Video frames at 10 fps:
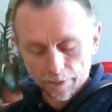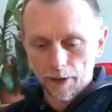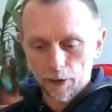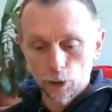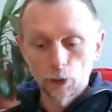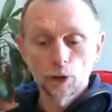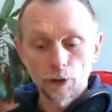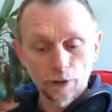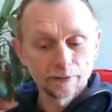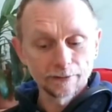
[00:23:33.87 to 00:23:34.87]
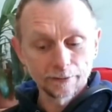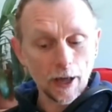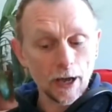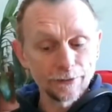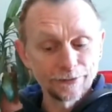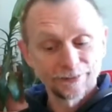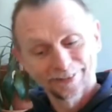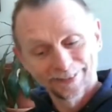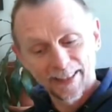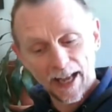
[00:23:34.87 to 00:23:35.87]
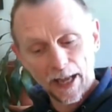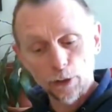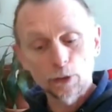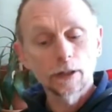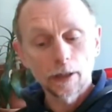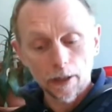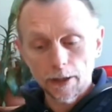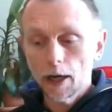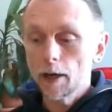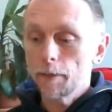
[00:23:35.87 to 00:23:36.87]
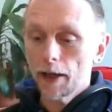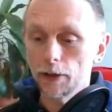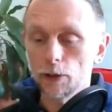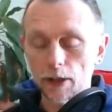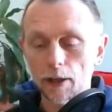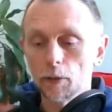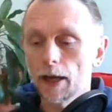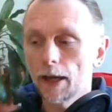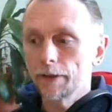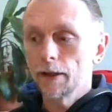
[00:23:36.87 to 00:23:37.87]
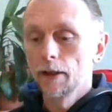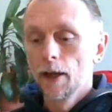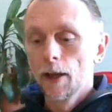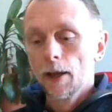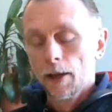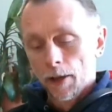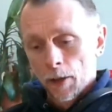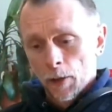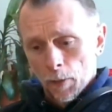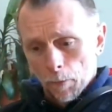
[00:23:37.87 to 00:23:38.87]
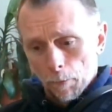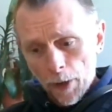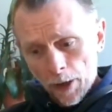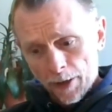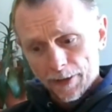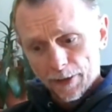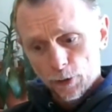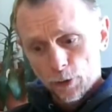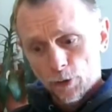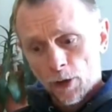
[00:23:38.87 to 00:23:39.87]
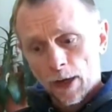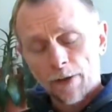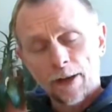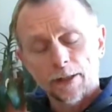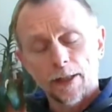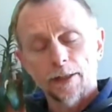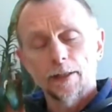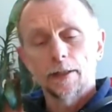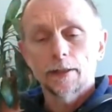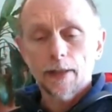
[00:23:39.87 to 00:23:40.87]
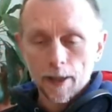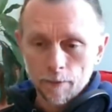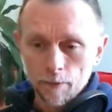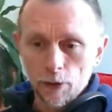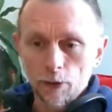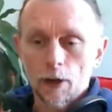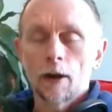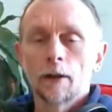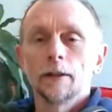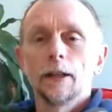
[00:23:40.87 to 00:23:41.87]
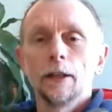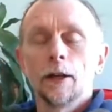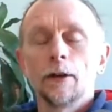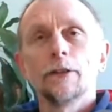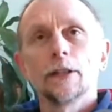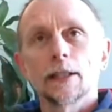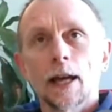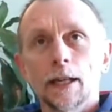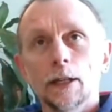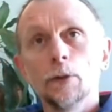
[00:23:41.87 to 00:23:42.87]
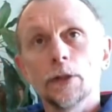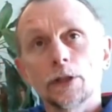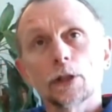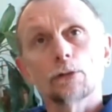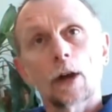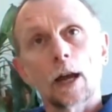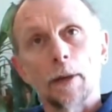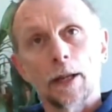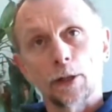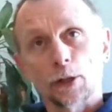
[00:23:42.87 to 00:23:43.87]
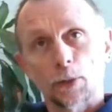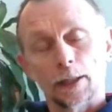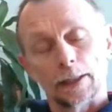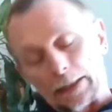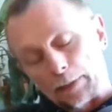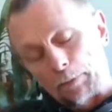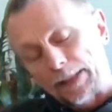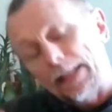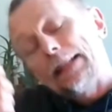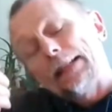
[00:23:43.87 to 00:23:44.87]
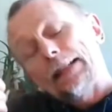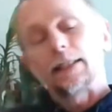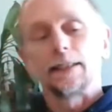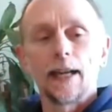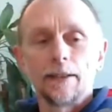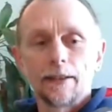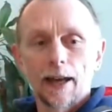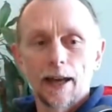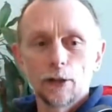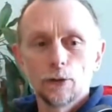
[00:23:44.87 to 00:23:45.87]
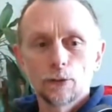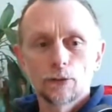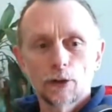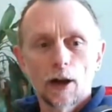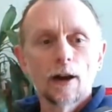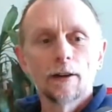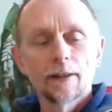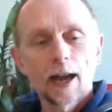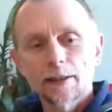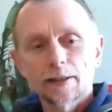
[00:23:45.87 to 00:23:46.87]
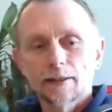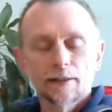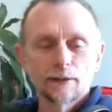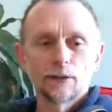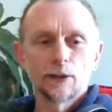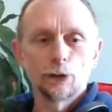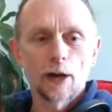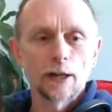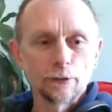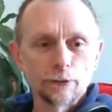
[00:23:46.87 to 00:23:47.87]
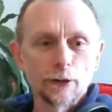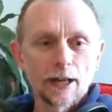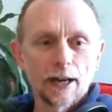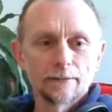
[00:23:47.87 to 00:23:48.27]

your life and you can cut it up and use it in whatever. But you don't have access to the stems. You can't, if it's like, oh, it's just right, but I just want a little bit at the end there. You can't ask the writer for that.